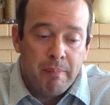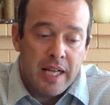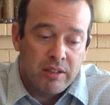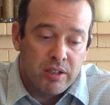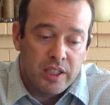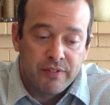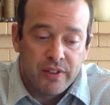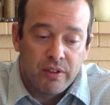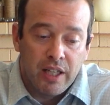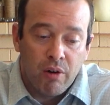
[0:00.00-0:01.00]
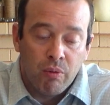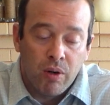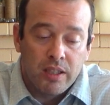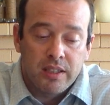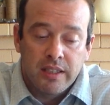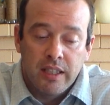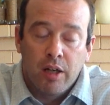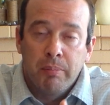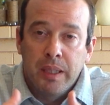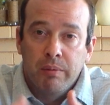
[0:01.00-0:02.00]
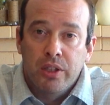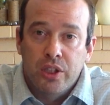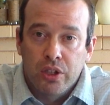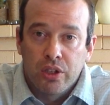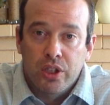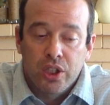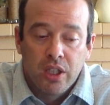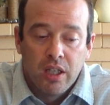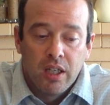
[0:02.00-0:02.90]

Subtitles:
Basically just fill it out once, and then I'll be able to search